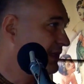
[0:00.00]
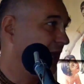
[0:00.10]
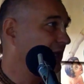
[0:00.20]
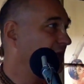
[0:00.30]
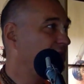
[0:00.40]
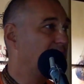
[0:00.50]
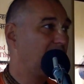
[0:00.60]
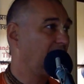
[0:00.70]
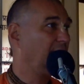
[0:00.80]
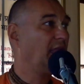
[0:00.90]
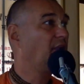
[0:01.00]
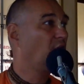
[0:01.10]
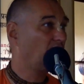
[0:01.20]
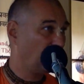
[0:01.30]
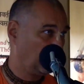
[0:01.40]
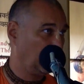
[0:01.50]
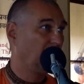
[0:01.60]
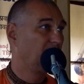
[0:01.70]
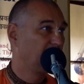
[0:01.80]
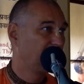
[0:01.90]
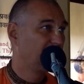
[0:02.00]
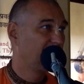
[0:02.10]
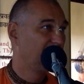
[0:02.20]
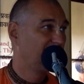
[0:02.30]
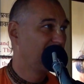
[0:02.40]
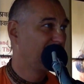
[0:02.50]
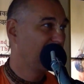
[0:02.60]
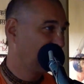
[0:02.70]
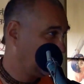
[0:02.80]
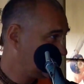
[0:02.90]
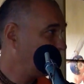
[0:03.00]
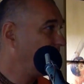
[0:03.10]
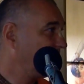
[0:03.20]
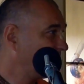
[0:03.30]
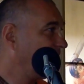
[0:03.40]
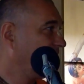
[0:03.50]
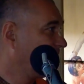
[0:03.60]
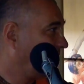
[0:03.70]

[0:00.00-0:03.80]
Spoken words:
Tiger is not taking your quota. He's simply saying,